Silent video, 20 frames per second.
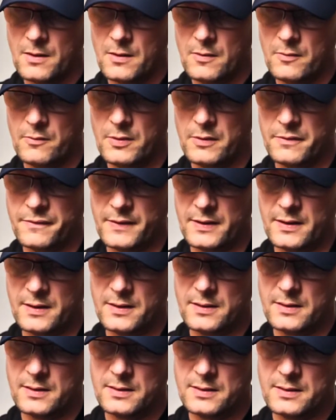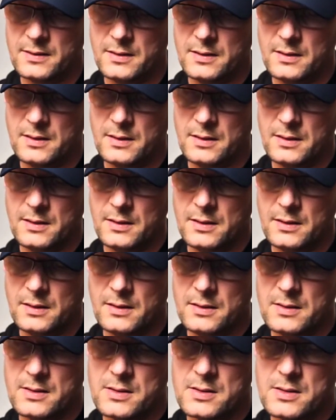with a
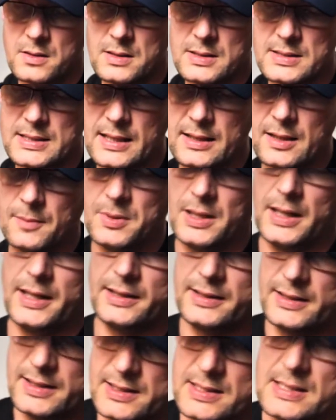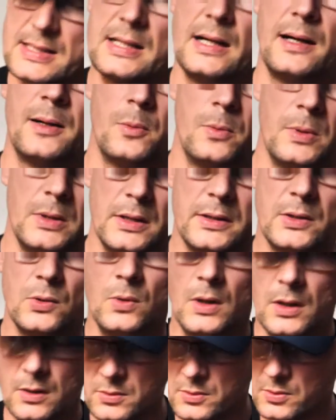setup like this, I will
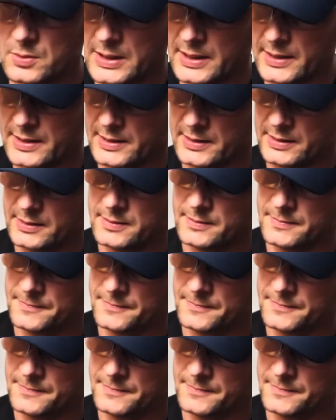do auto guiding.